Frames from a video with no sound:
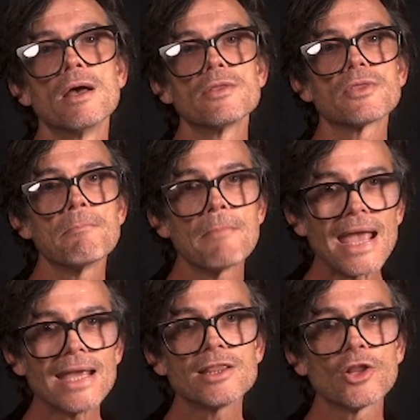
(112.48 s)
the
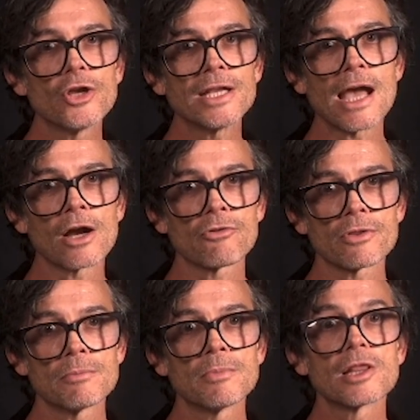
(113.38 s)
main learning
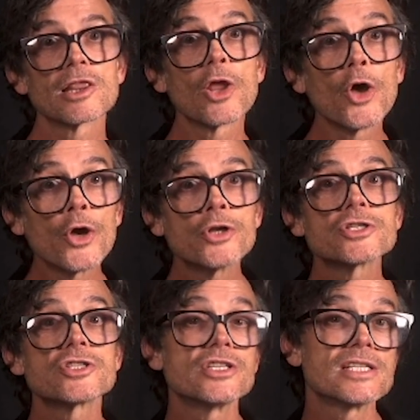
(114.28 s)
algorithm learned
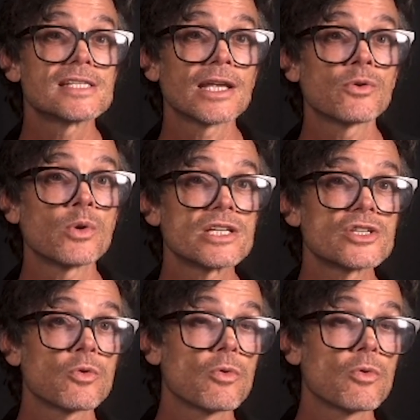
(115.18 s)
to distinguish